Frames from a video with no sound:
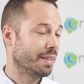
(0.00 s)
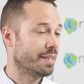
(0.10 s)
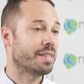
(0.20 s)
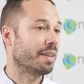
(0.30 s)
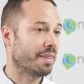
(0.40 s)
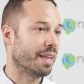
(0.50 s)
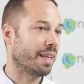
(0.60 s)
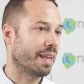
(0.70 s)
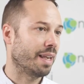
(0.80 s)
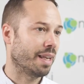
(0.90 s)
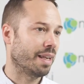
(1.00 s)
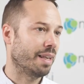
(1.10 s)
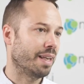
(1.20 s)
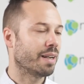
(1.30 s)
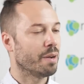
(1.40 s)
design thinking
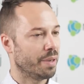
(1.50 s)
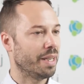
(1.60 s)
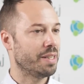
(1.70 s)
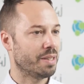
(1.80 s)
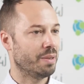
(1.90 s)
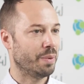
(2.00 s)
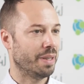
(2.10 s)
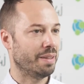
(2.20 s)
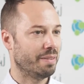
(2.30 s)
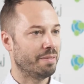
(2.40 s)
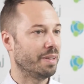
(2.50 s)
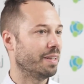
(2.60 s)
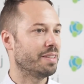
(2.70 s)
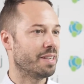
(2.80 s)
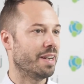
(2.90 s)
in combination with
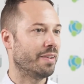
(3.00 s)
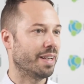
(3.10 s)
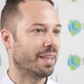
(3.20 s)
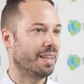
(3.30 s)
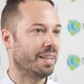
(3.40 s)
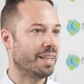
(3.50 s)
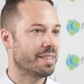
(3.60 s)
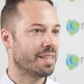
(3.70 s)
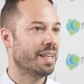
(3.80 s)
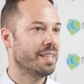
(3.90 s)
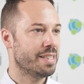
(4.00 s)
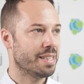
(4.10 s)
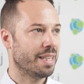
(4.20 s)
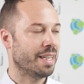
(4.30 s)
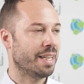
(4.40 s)
field engineering and data
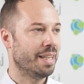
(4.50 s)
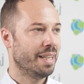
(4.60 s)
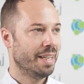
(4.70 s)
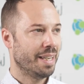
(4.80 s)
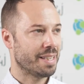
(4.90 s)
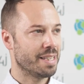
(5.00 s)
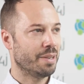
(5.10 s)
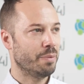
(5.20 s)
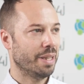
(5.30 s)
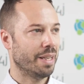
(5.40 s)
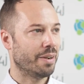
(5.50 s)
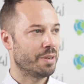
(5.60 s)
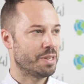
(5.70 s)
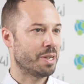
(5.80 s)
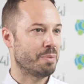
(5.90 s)
science, it's not really
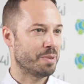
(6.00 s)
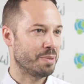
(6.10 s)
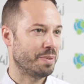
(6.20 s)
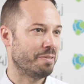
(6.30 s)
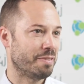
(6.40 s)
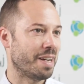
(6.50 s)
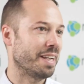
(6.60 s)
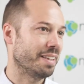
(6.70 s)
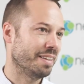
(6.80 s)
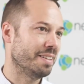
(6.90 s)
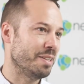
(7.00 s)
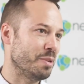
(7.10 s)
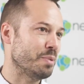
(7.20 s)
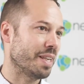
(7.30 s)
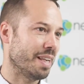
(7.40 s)
our job to define the
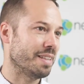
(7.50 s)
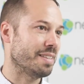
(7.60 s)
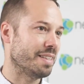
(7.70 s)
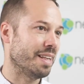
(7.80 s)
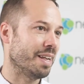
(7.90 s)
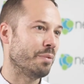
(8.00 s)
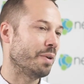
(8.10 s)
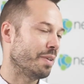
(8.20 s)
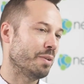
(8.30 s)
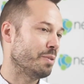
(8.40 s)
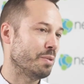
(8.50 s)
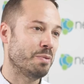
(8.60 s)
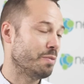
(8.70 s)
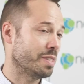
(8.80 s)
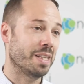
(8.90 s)
use case. We're there to
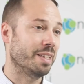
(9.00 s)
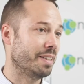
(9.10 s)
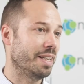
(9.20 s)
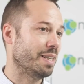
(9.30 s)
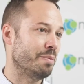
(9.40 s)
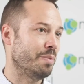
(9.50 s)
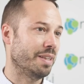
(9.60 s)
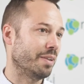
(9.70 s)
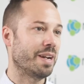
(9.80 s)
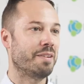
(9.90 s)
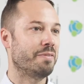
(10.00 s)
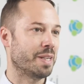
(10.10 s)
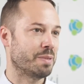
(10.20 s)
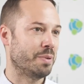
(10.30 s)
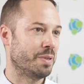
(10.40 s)
facilitate and be the graph
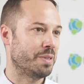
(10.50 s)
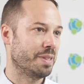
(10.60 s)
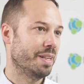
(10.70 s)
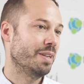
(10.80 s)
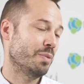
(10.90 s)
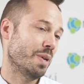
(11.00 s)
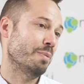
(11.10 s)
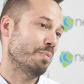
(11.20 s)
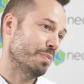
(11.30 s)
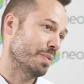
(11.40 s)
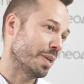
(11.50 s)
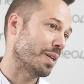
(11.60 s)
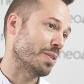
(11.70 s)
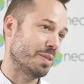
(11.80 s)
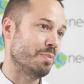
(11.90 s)
experts to help the
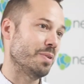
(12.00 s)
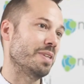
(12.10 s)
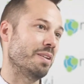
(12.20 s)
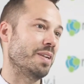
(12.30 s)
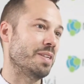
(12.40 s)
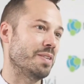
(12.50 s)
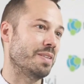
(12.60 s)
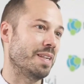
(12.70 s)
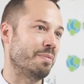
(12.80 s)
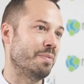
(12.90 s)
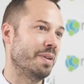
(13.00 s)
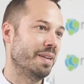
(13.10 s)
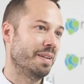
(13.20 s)
customer's innovation team